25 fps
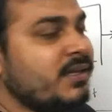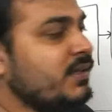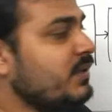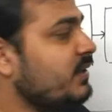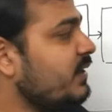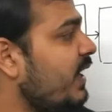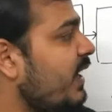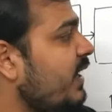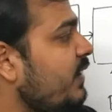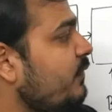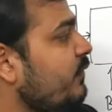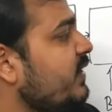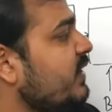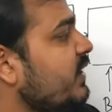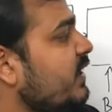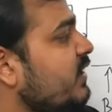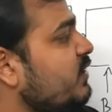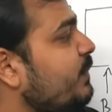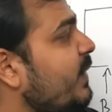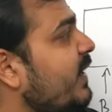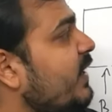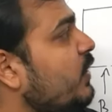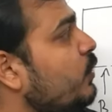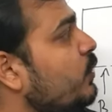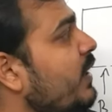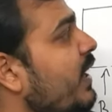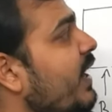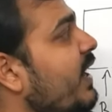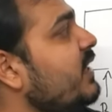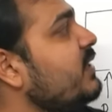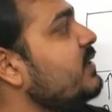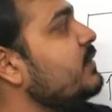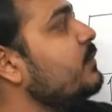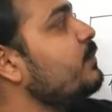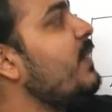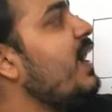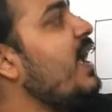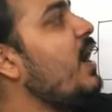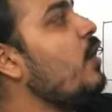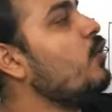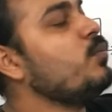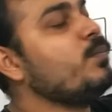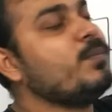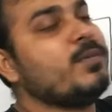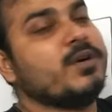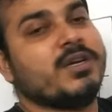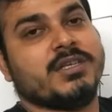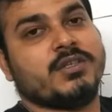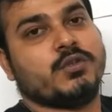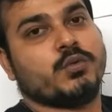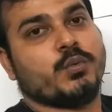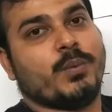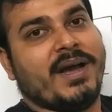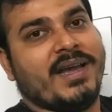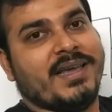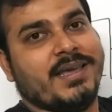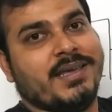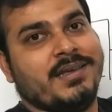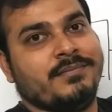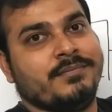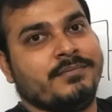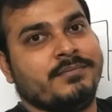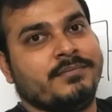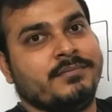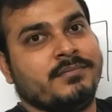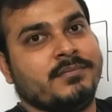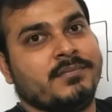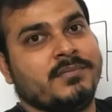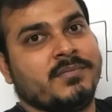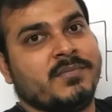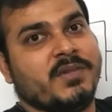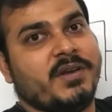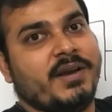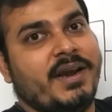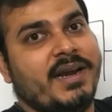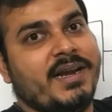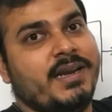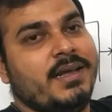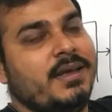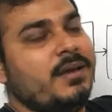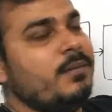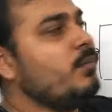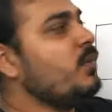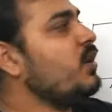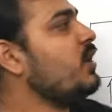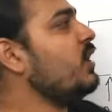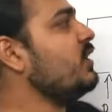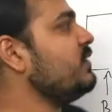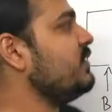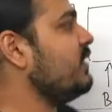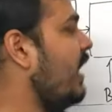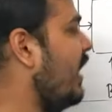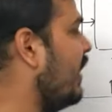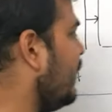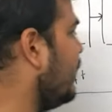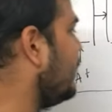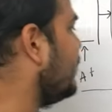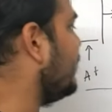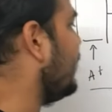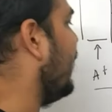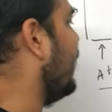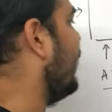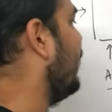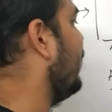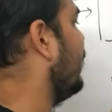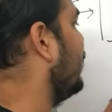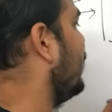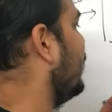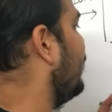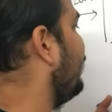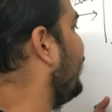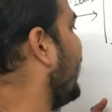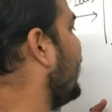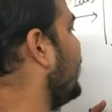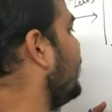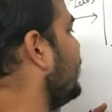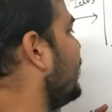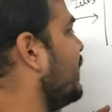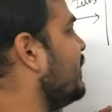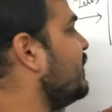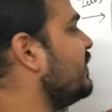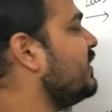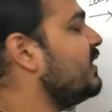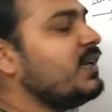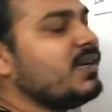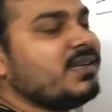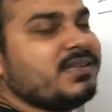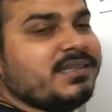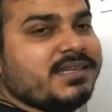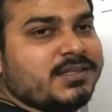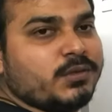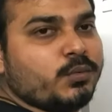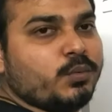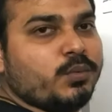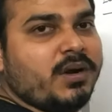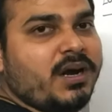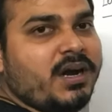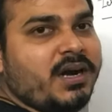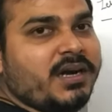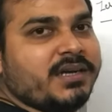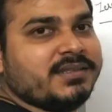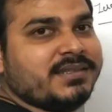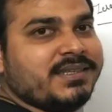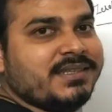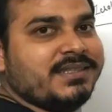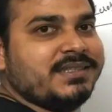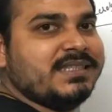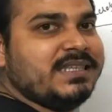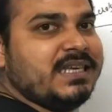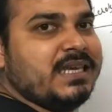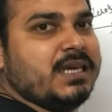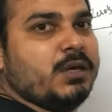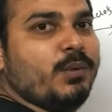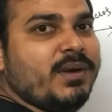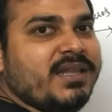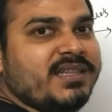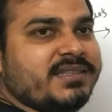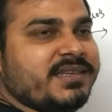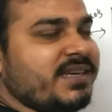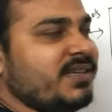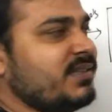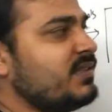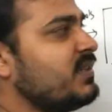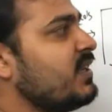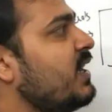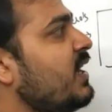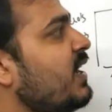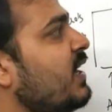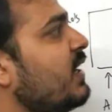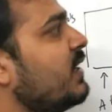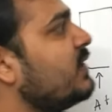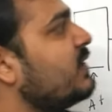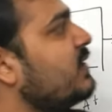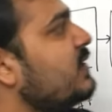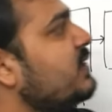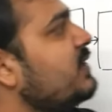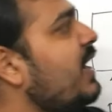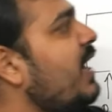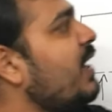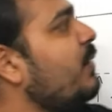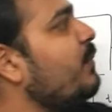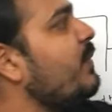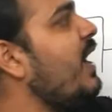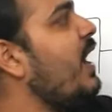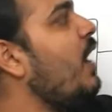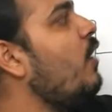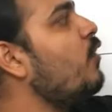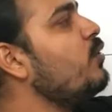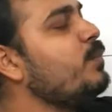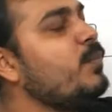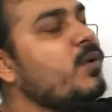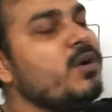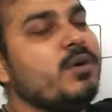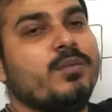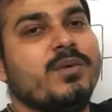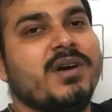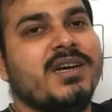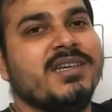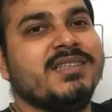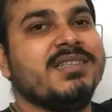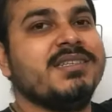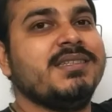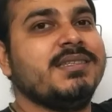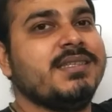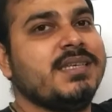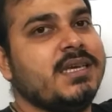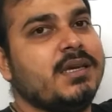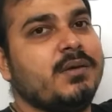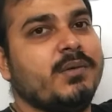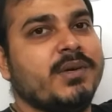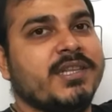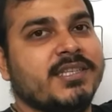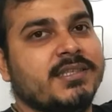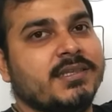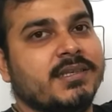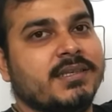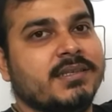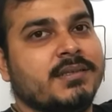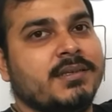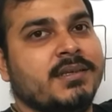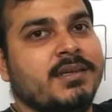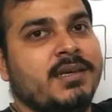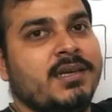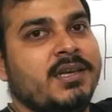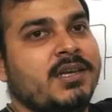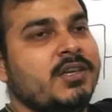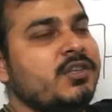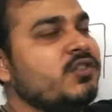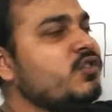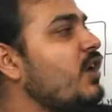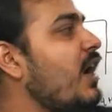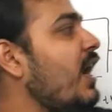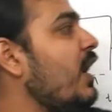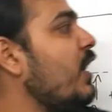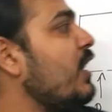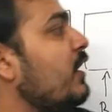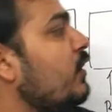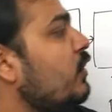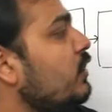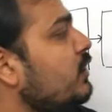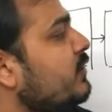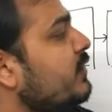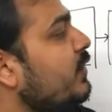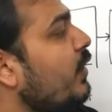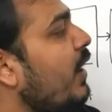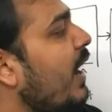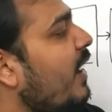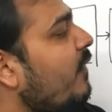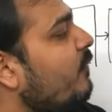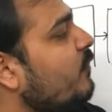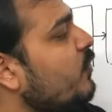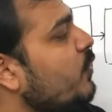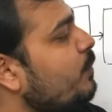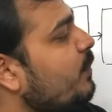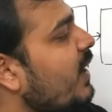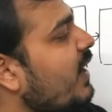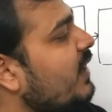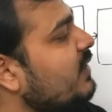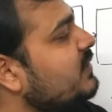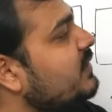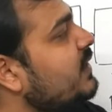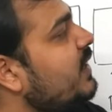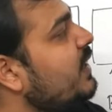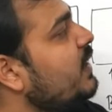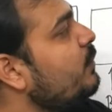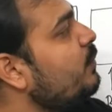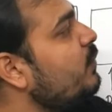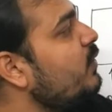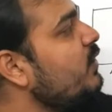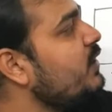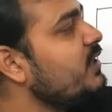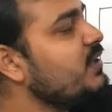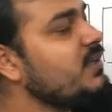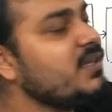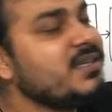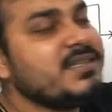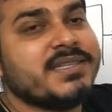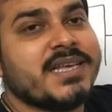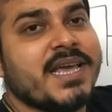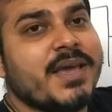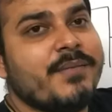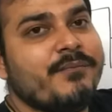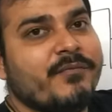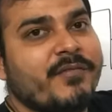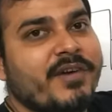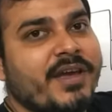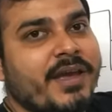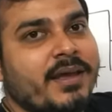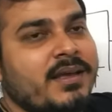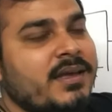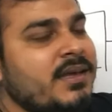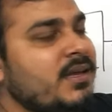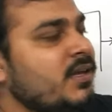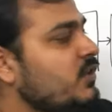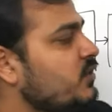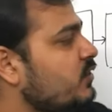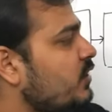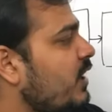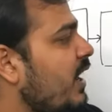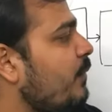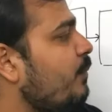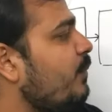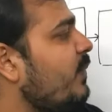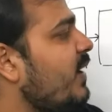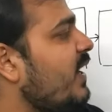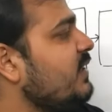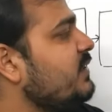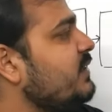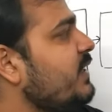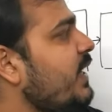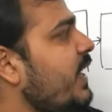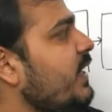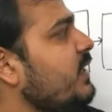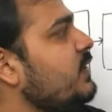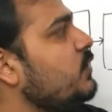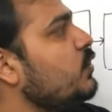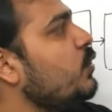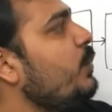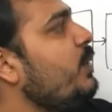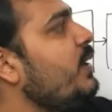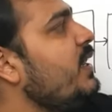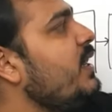then with respect to the x my output is y right because understand if I consider these words in sequences these are my output words in sequences so I also have to pass the input in the same way so I passed x over